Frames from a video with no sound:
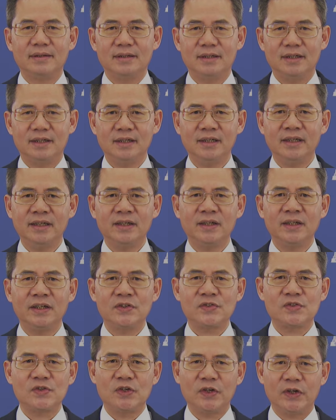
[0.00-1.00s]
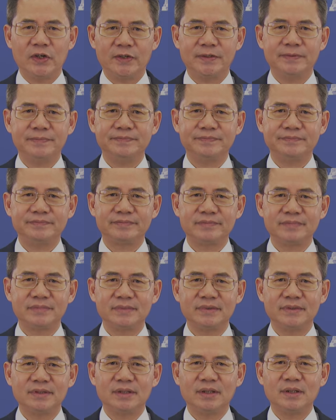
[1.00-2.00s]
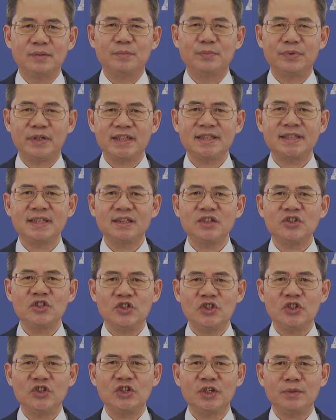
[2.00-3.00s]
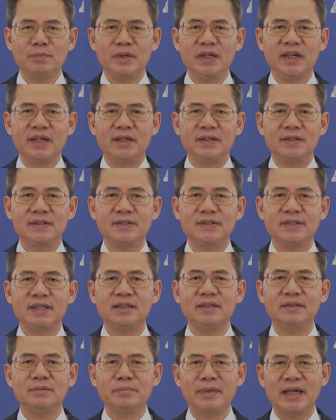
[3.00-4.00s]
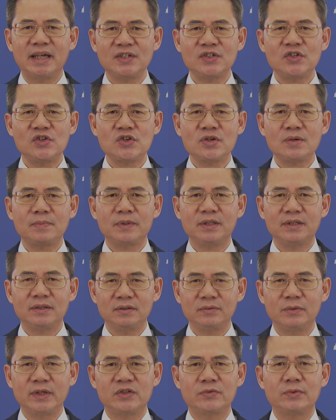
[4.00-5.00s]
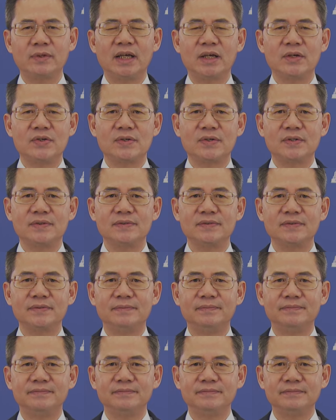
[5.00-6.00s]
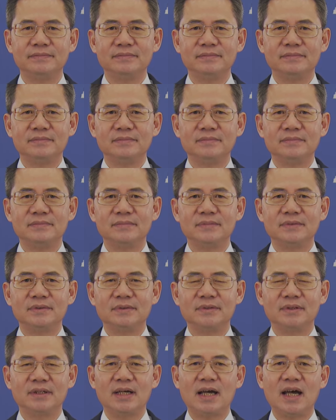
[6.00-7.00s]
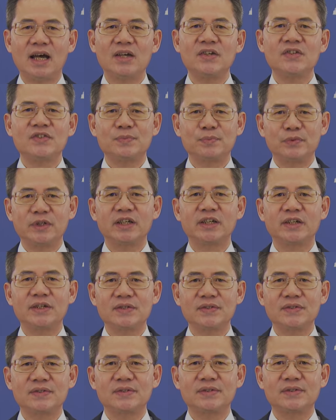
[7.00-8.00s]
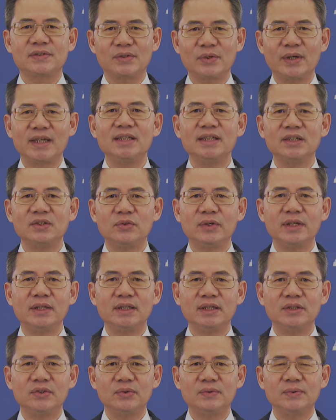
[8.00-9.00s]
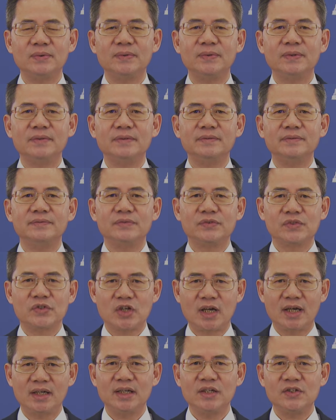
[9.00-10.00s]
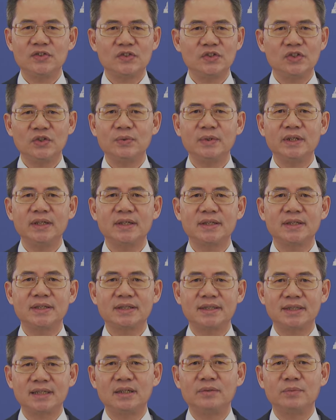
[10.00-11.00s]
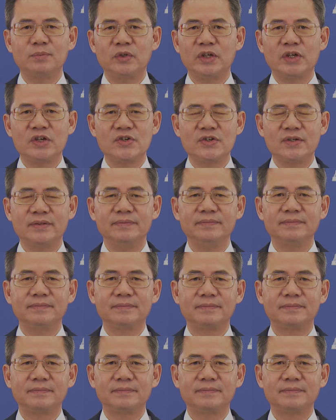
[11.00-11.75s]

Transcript: Earlier this year, President Xi Jinping sent a message of congratulations to the Icebreakers 2022 Chinese New Year celebration.